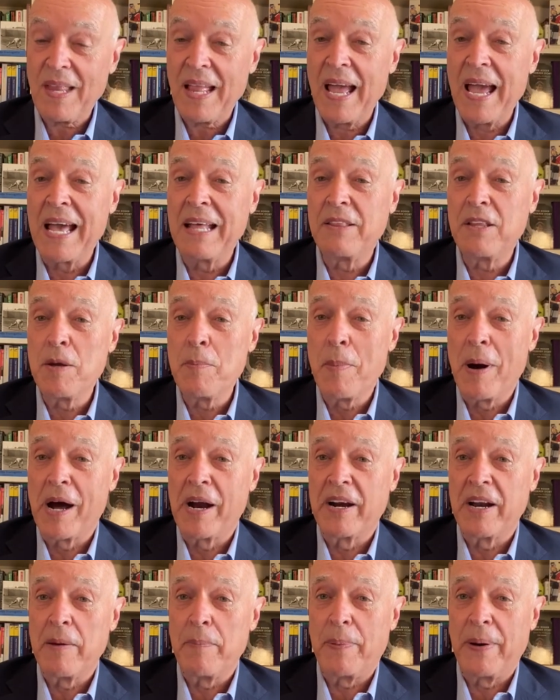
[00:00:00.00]
Andy
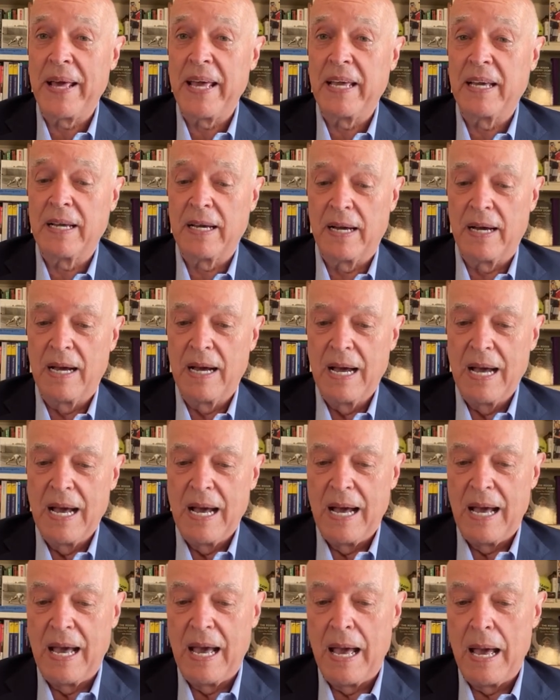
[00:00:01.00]
Murray playing
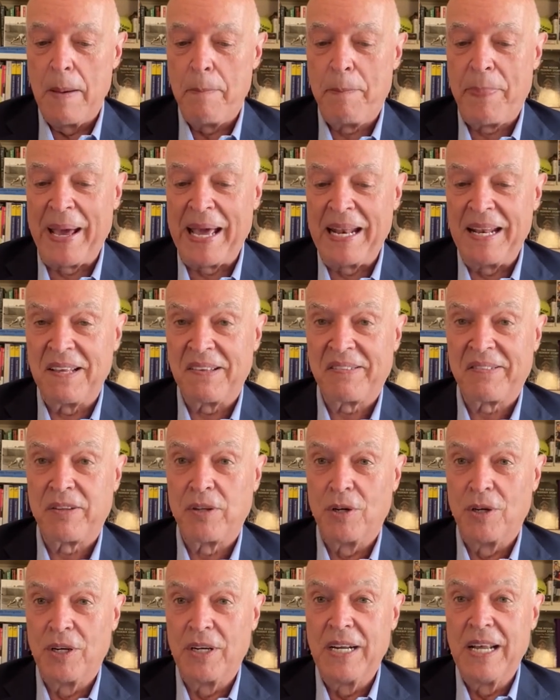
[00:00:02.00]

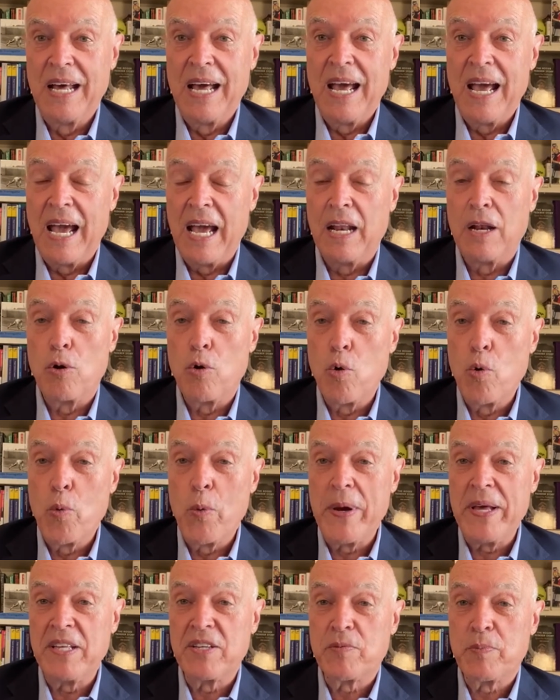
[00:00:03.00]
Peniston, and who
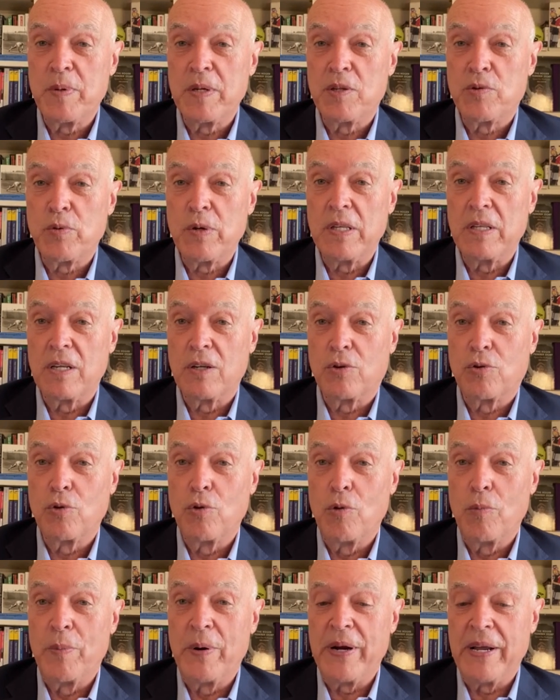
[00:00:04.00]
wins between the
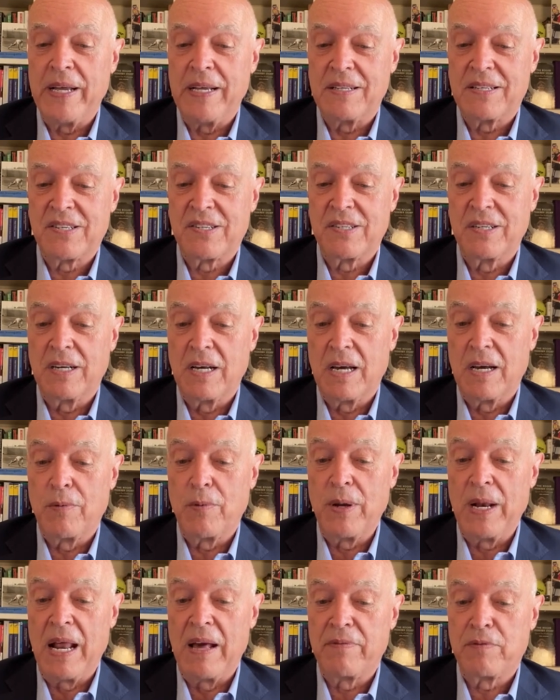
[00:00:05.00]
two Brits
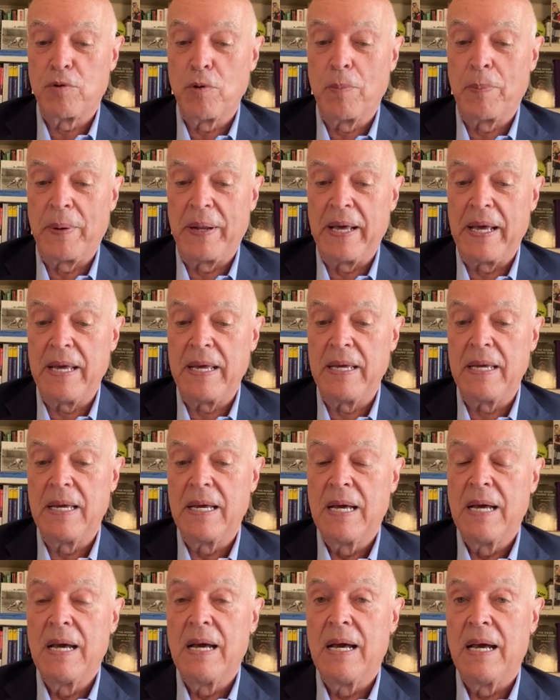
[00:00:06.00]
will have to play
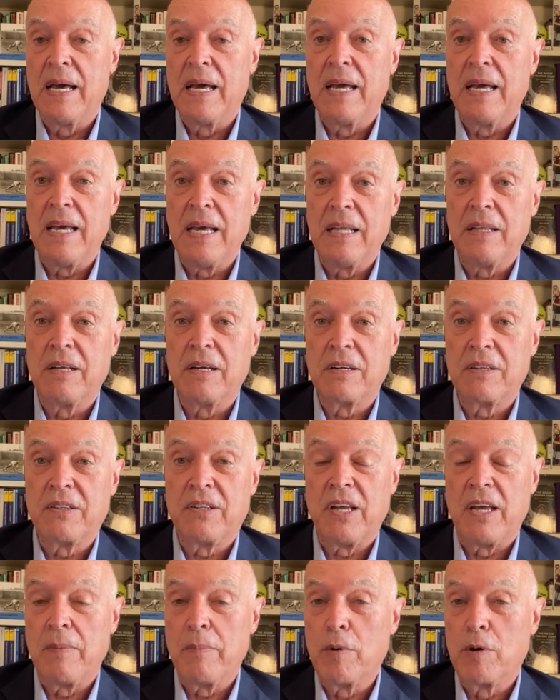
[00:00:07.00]
either
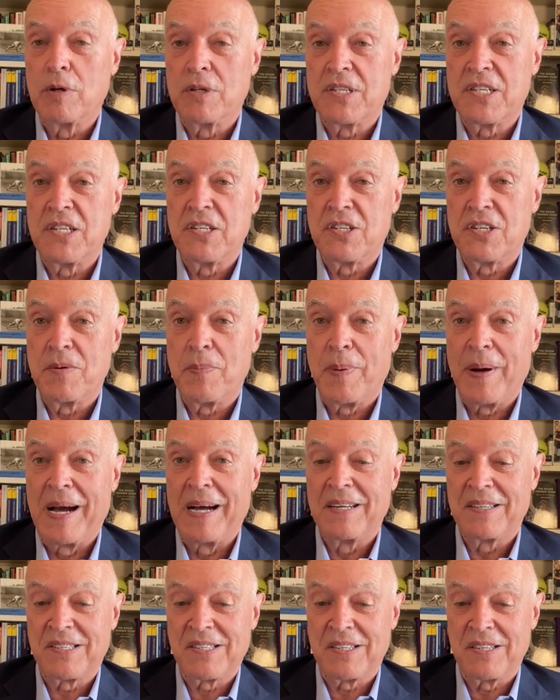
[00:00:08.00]
Thiem or
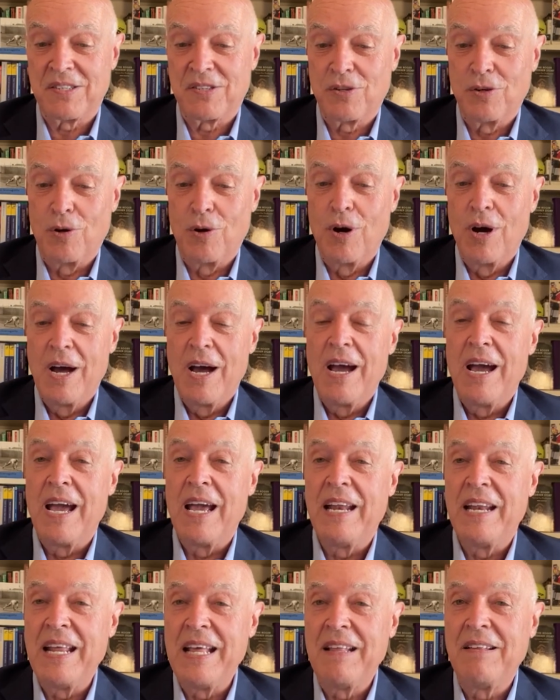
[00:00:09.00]
Tsitsipas. So
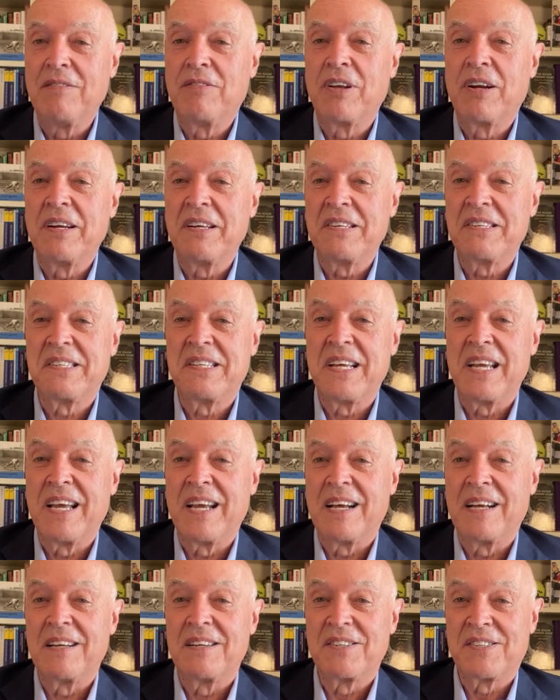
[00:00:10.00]
an
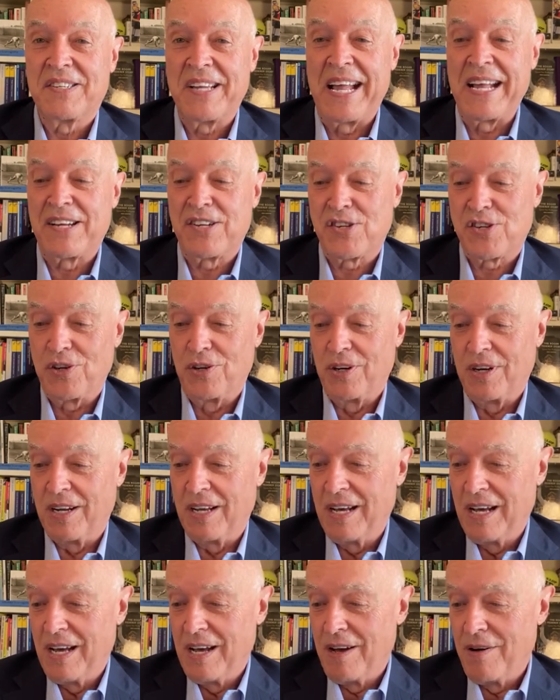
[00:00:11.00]
interesting
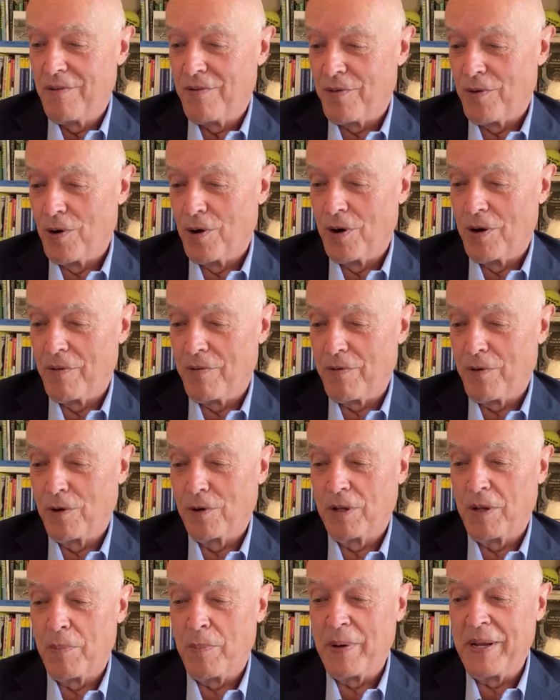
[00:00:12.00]
section
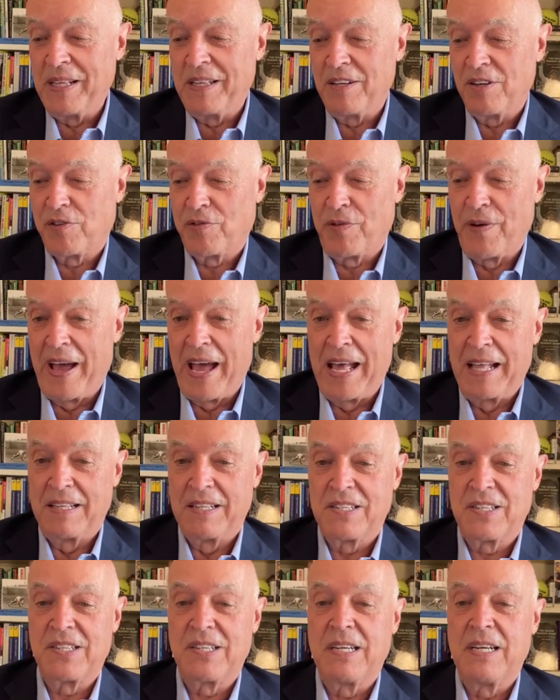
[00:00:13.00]
for the British
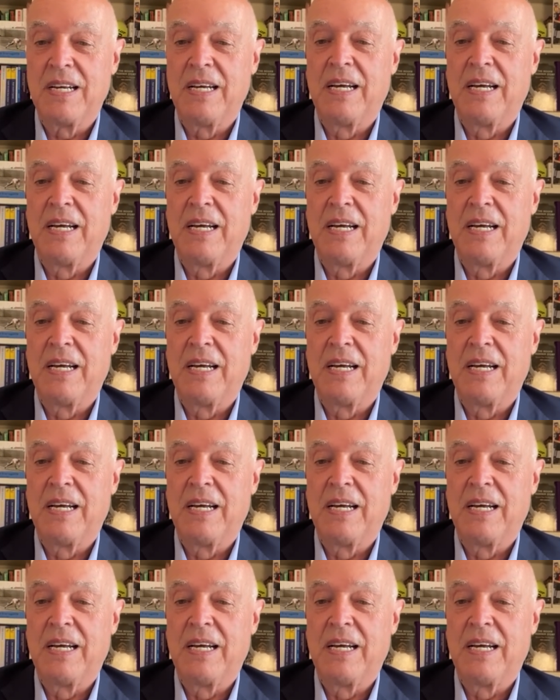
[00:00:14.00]
fans.